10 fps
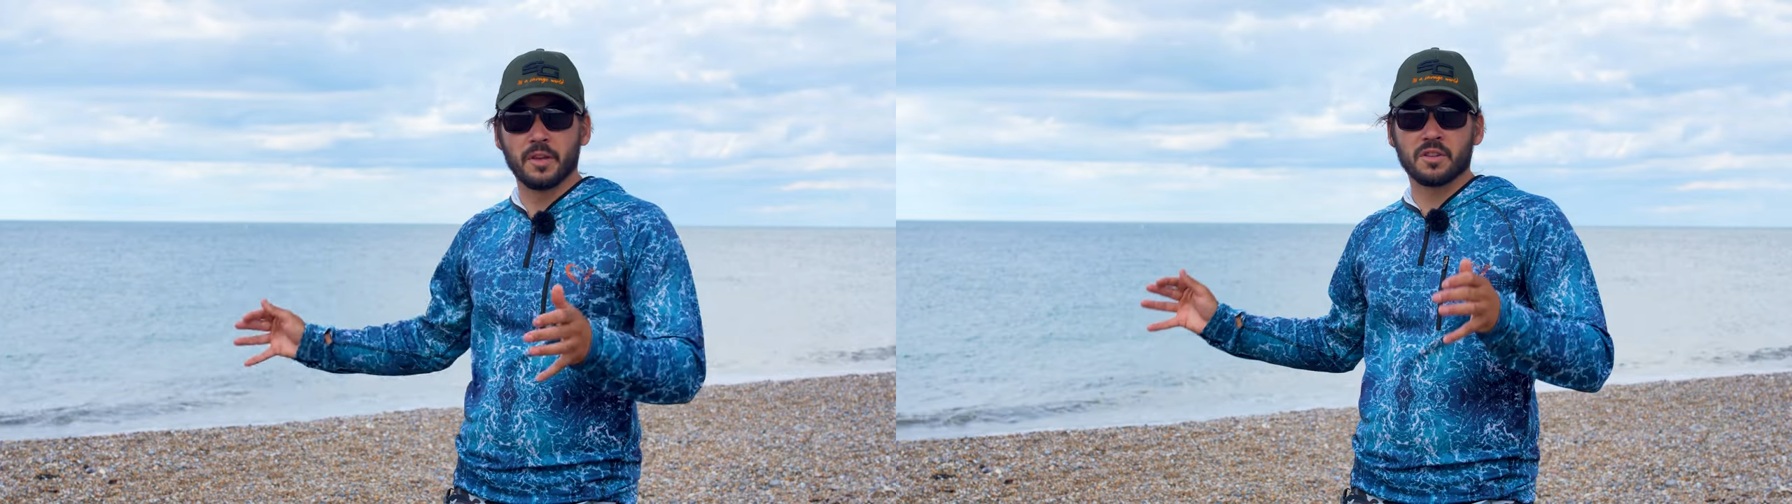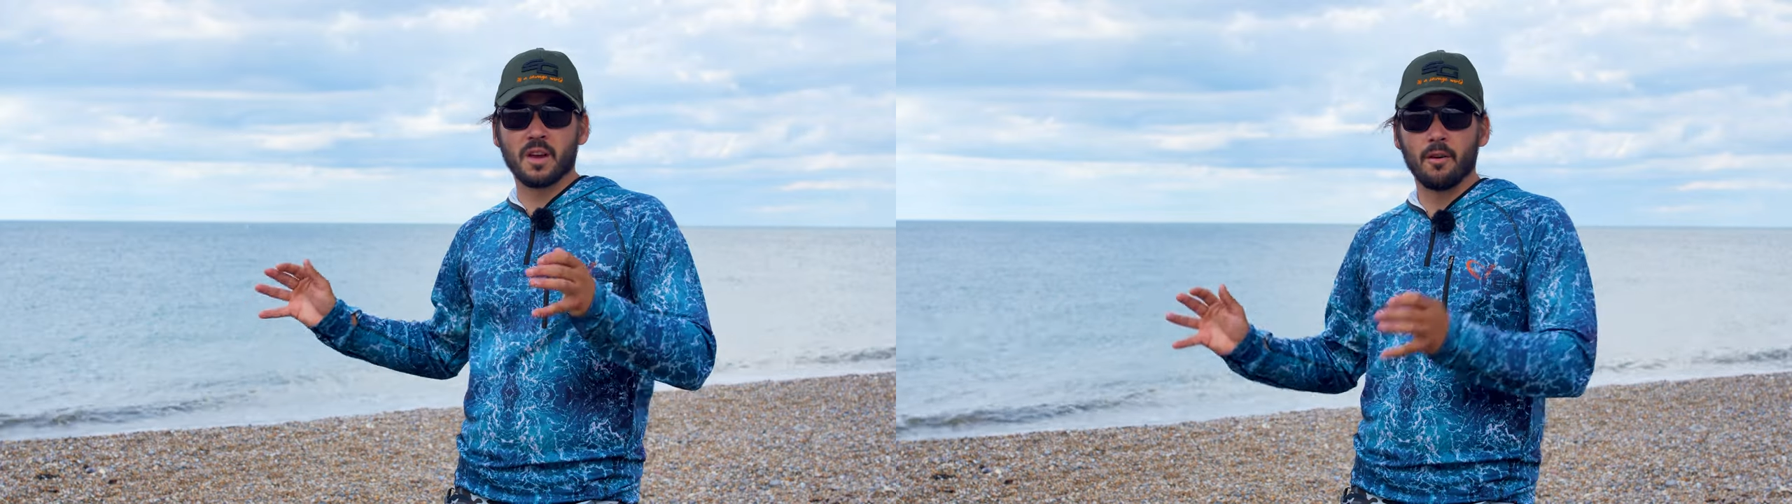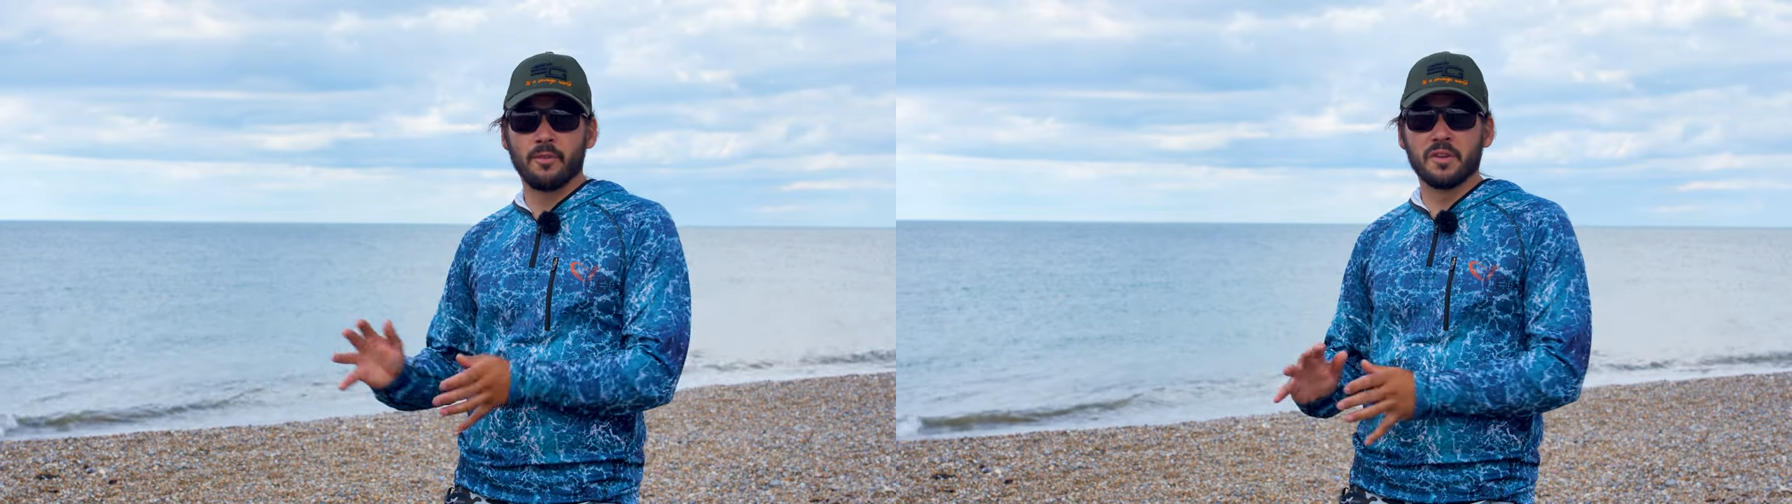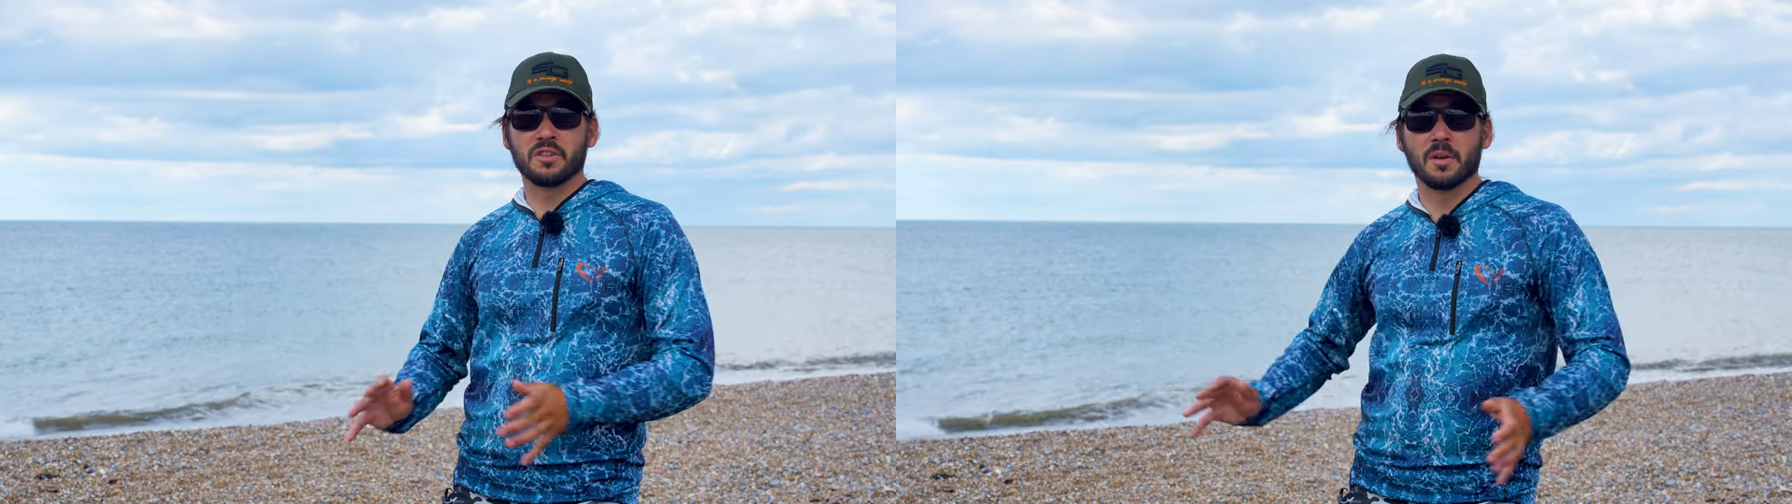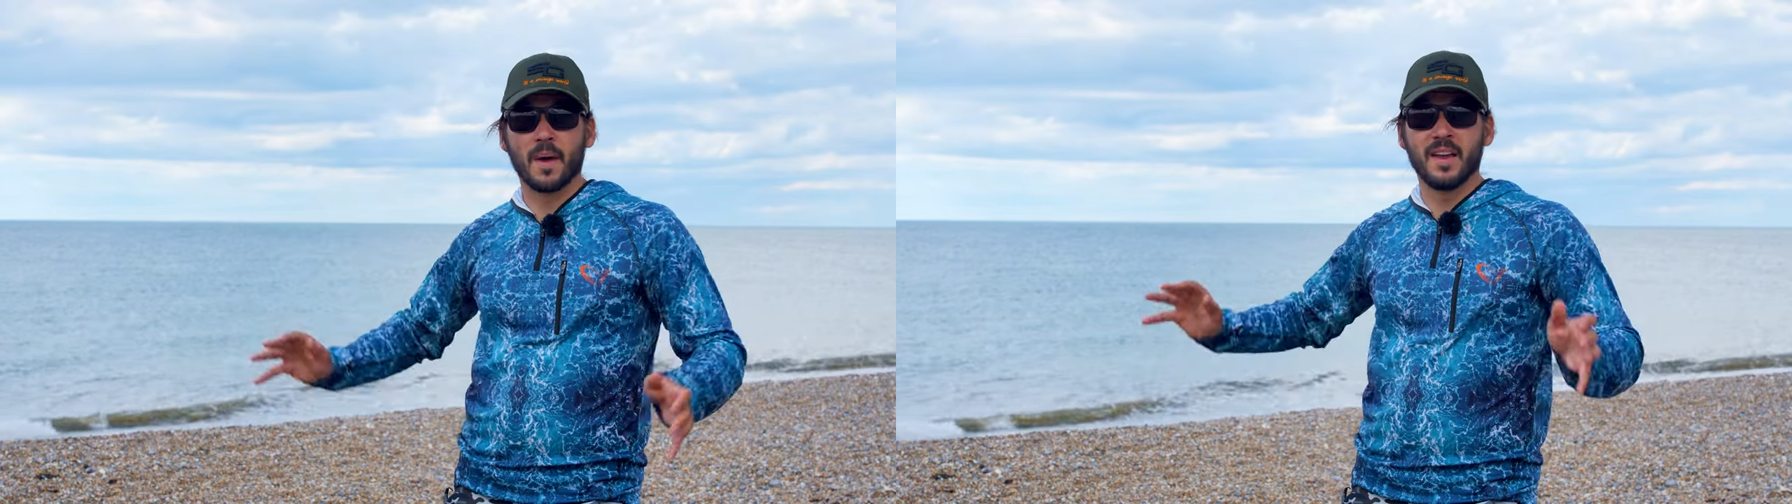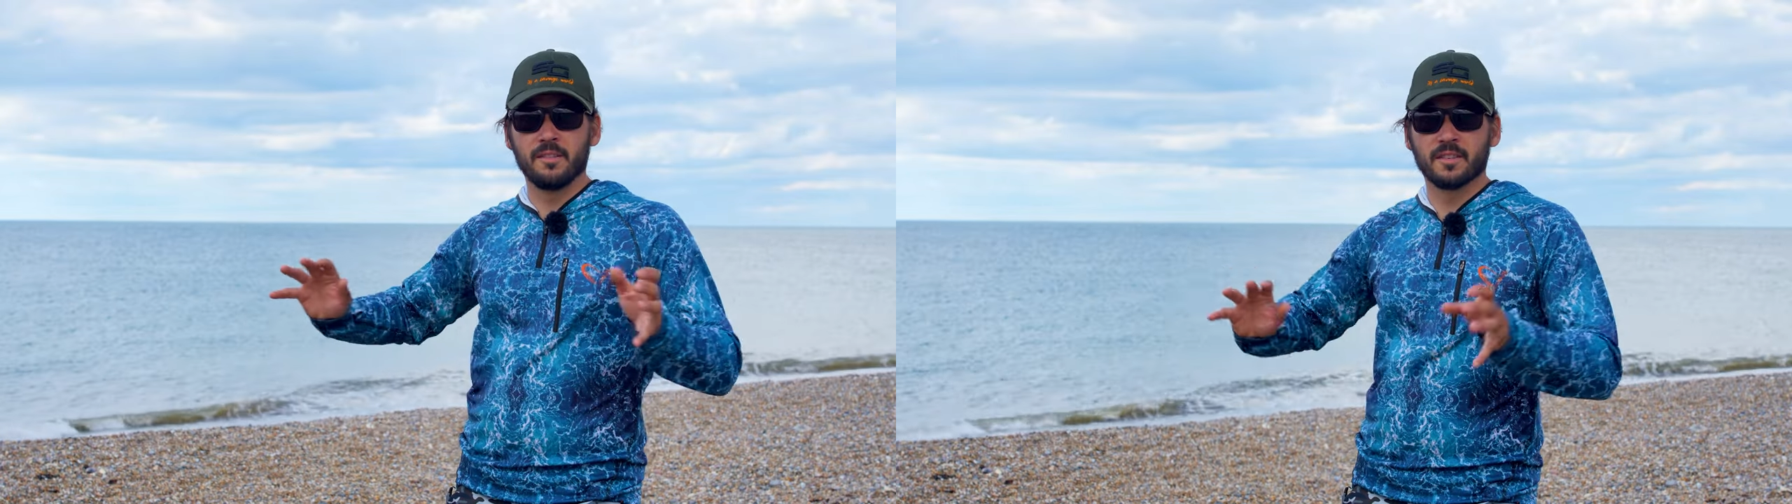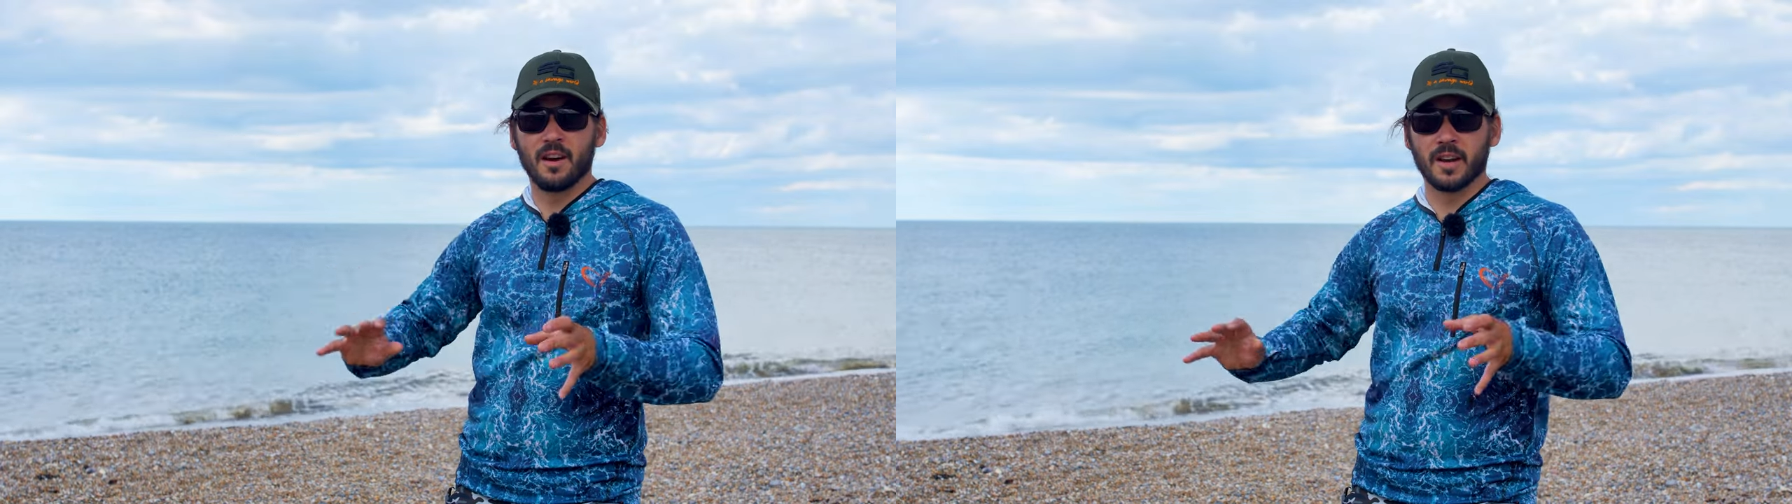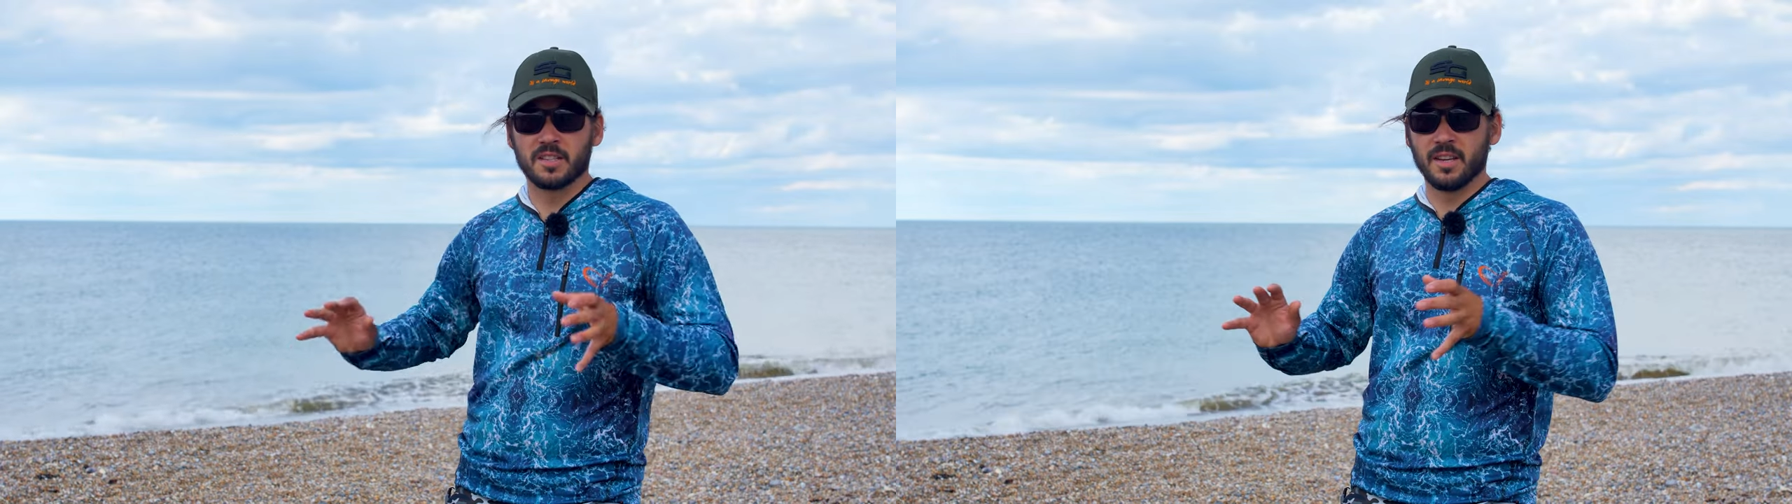itself is the main
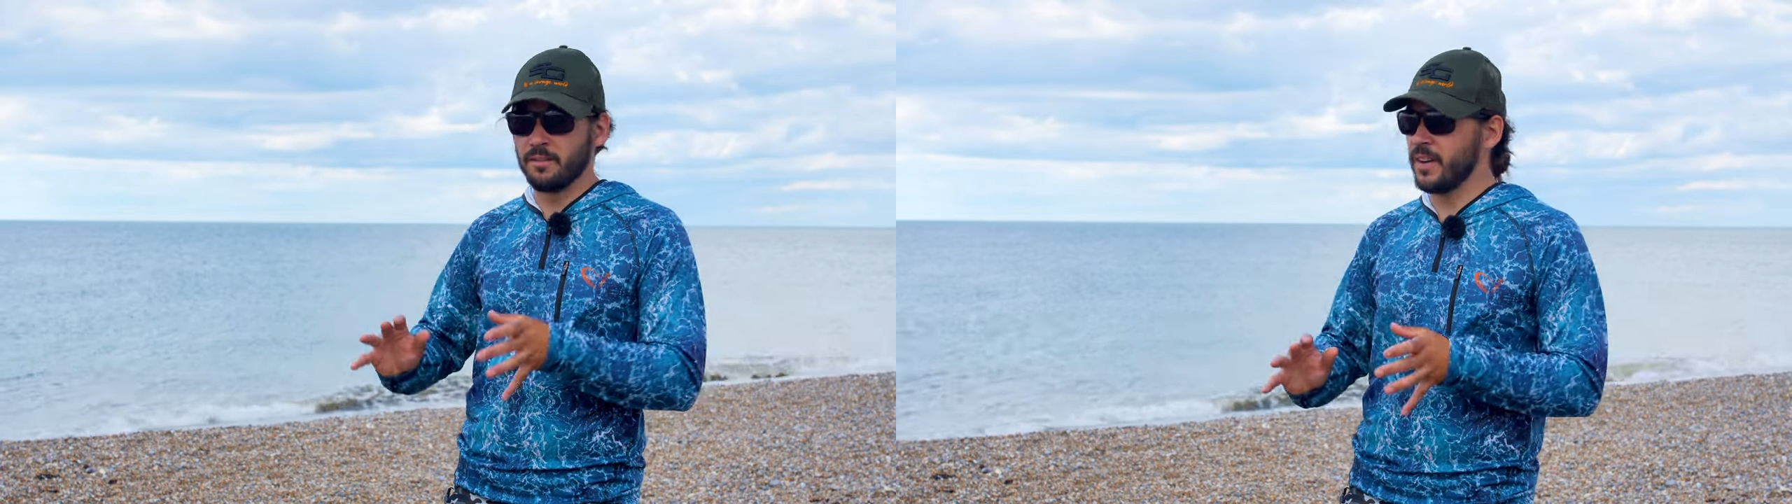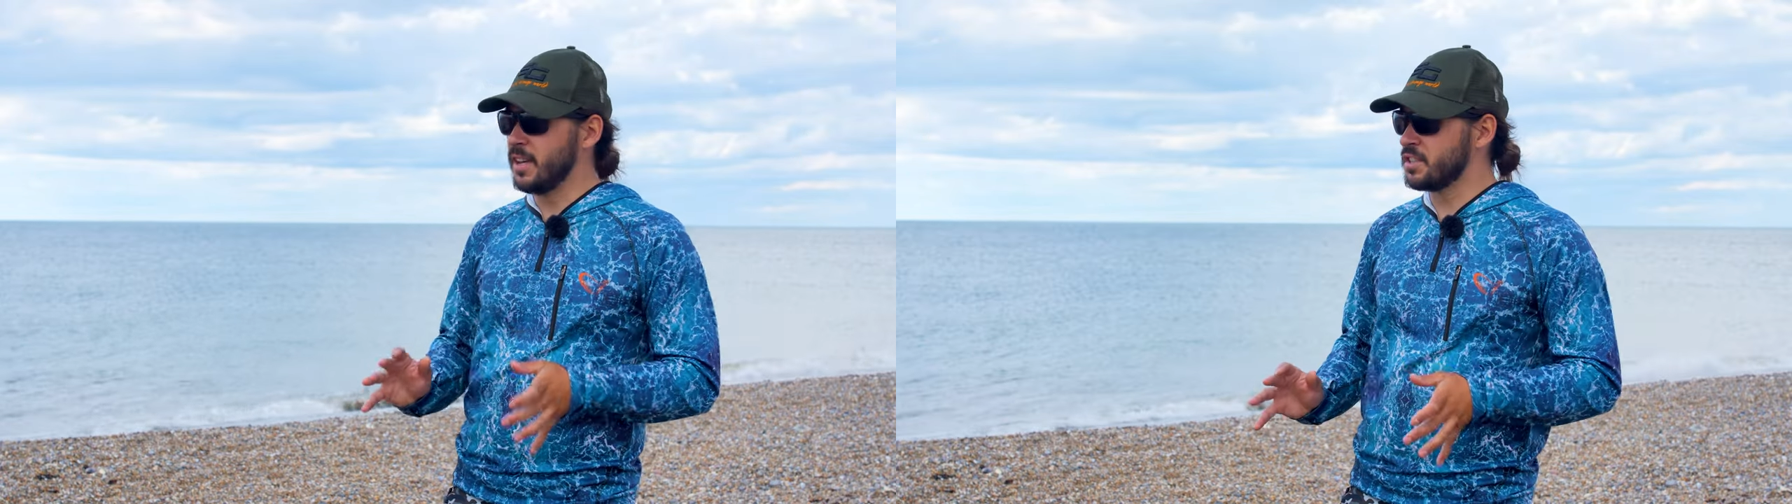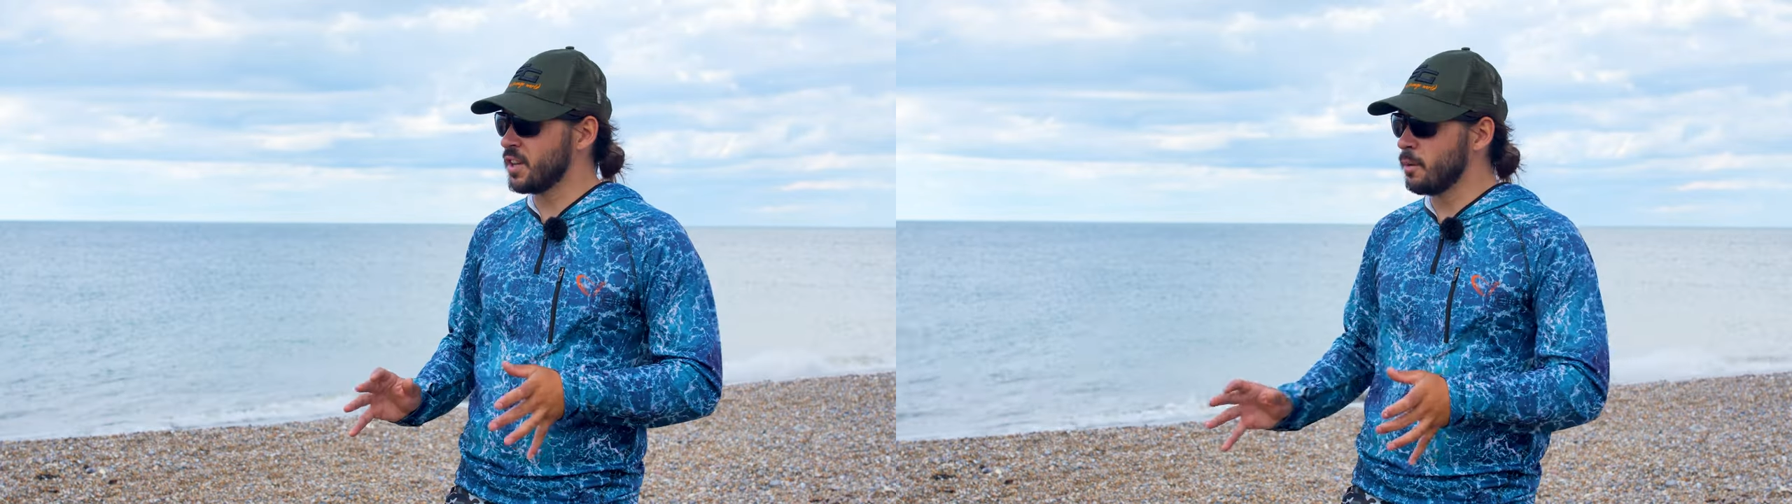targeting feature.